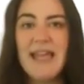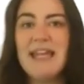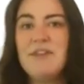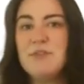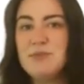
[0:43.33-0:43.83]

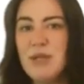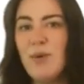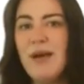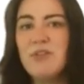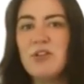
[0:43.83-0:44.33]
And if you
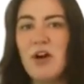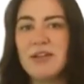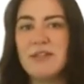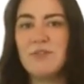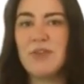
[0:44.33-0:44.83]
don't have a
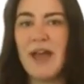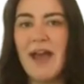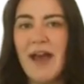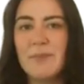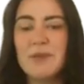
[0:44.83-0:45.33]
login for the
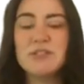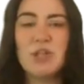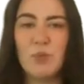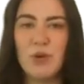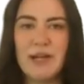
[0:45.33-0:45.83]
app,
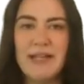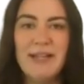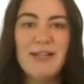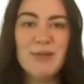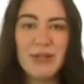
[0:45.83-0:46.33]
don't worry.
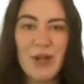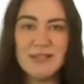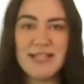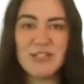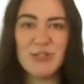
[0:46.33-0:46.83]
You can
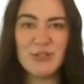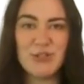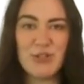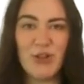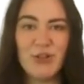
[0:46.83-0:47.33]
contact your
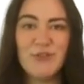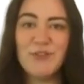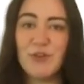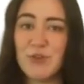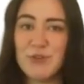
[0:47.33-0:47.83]
installer for
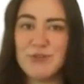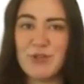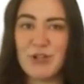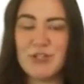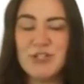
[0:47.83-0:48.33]
further
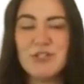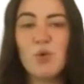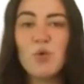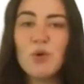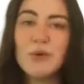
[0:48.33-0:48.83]
instructions
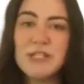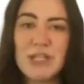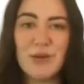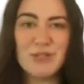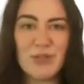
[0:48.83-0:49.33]
or reach
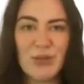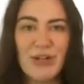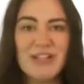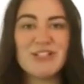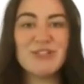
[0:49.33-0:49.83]
out to
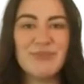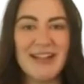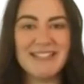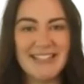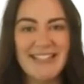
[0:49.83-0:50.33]
SolarEdge
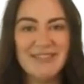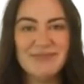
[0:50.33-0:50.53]
directly.